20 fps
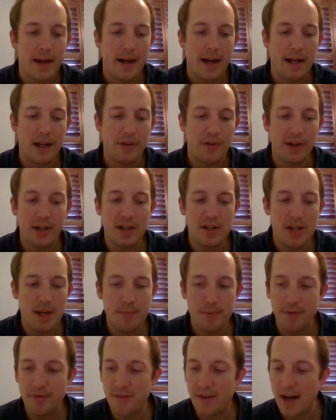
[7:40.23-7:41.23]
And in 2
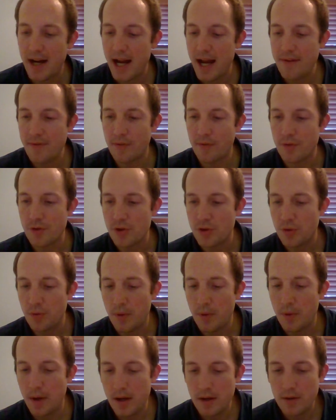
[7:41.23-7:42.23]
Samuel 5 and verse
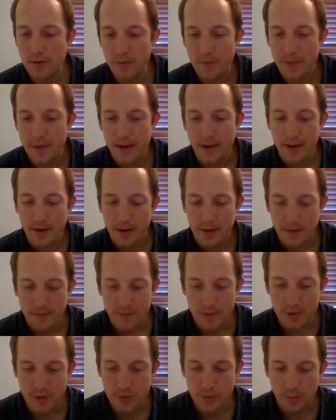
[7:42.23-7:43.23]
12,
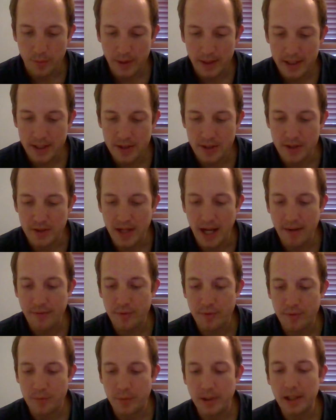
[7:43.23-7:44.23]
verse reads that
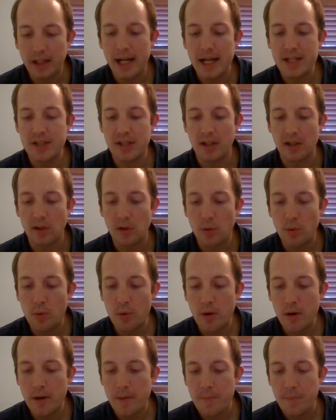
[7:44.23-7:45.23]
David realized the
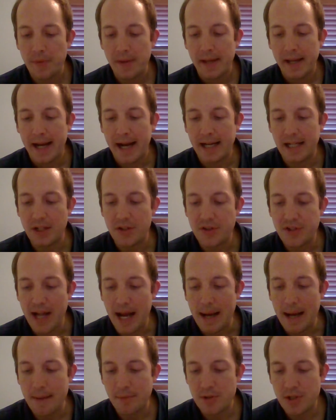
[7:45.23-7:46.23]
Lord had
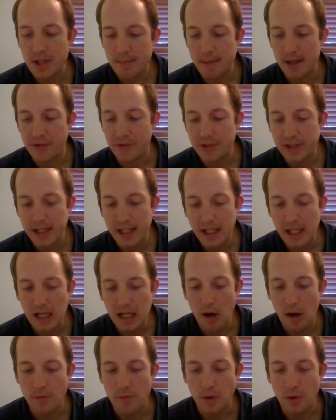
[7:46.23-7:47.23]
established him as
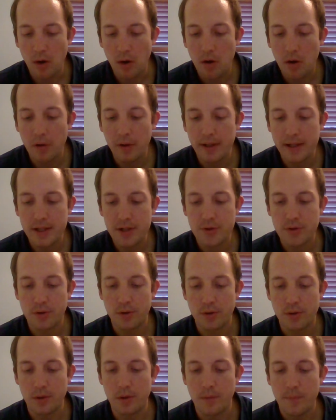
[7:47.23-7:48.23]
king over all
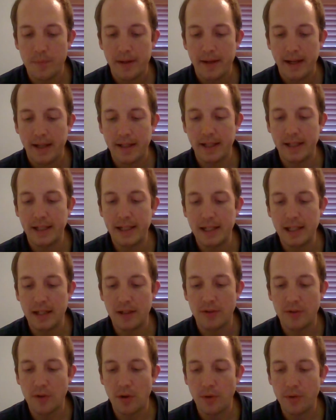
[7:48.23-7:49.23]
Israel, and that he had
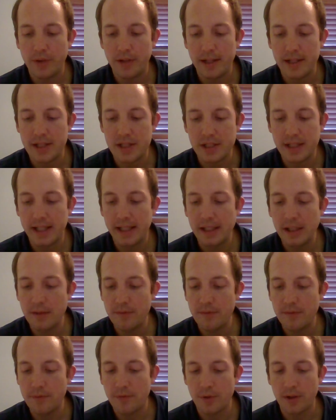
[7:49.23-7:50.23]
exalted his
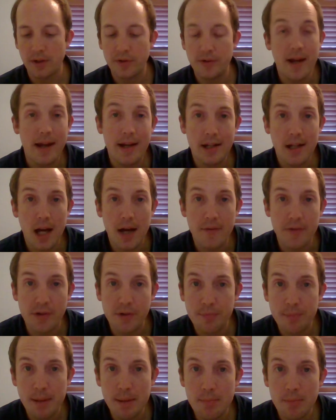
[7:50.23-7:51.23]
kingdom for the sake of
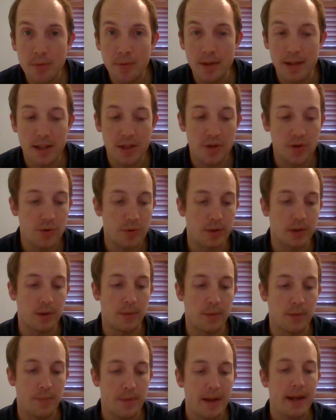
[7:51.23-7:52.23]
his people
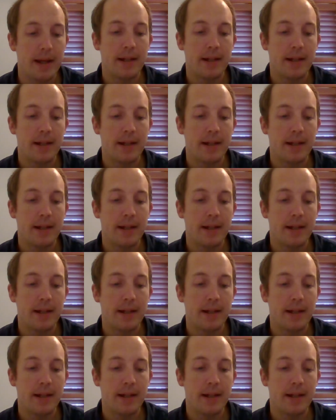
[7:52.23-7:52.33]
Israel.